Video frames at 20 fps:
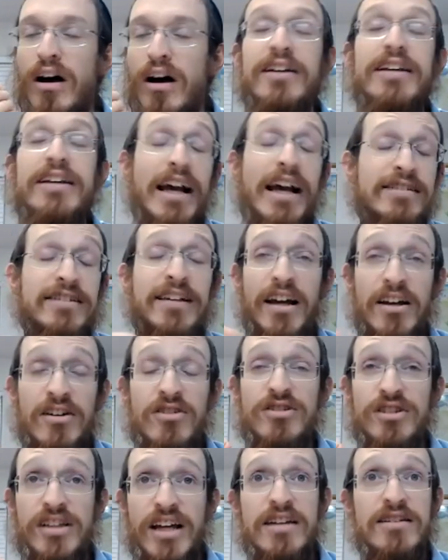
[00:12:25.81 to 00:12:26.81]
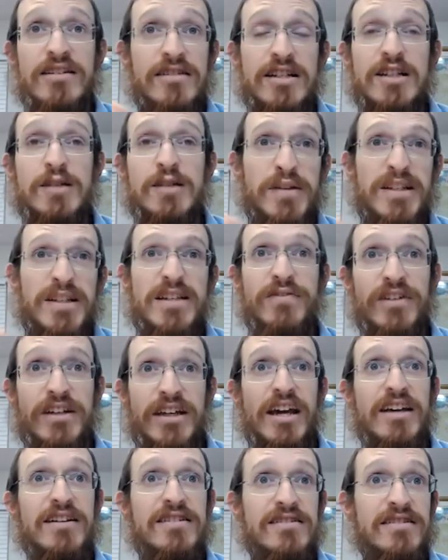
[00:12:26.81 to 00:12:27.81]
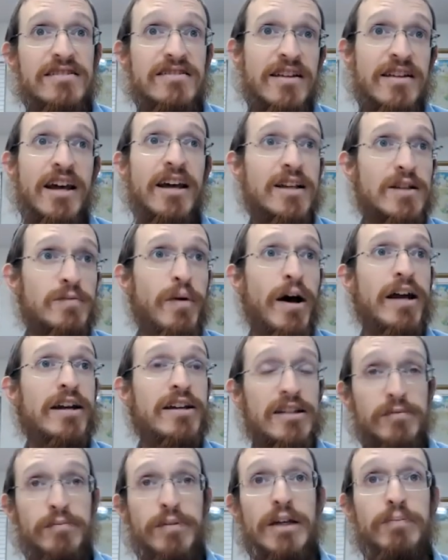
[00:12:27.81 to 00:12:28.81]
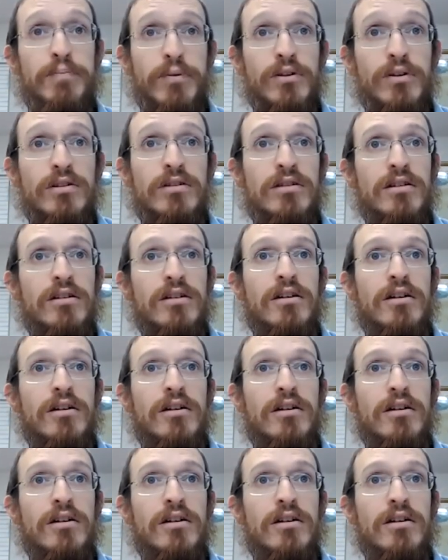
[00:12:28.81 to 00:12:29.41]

Yes, I understand in this specific case, the snake is biting the people.